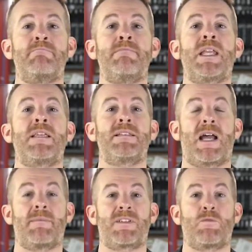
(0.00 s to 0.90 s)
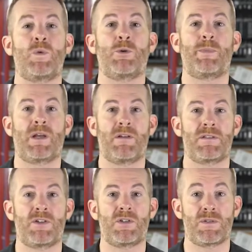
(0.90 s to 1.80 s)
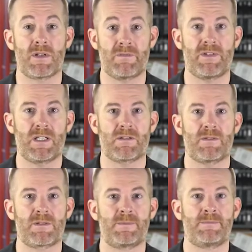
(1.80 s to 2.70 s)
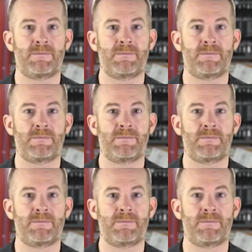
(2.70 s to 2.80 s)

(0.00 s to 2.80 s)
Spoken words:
many types of wheel bearings are used on vehicles.